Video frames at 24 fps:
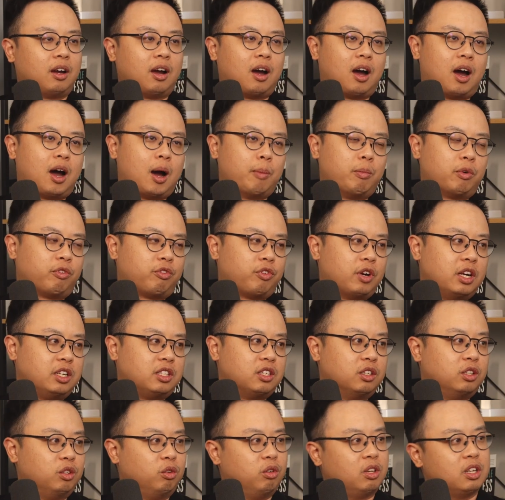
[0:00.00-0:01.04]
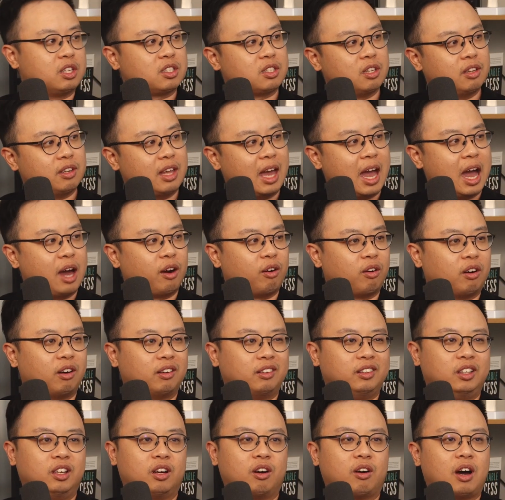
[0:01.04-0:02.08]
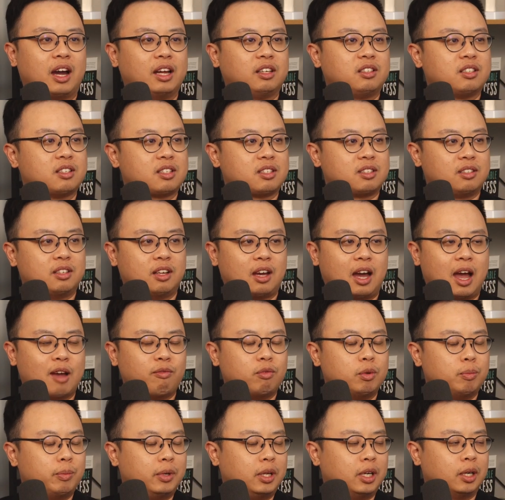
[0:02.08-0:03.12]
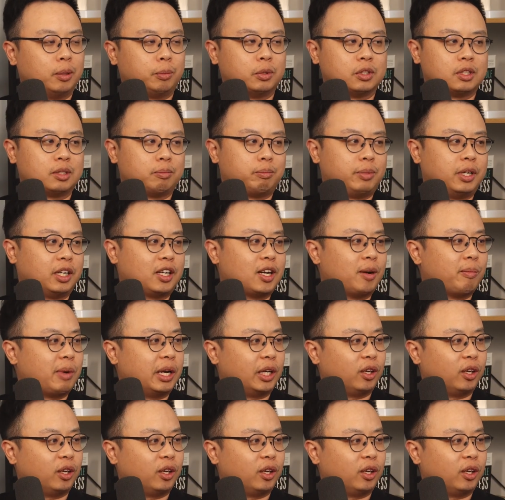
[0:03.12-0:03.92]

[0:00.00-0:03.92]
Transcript: I'm afraid to do this and that, or I haven't been able to pick up my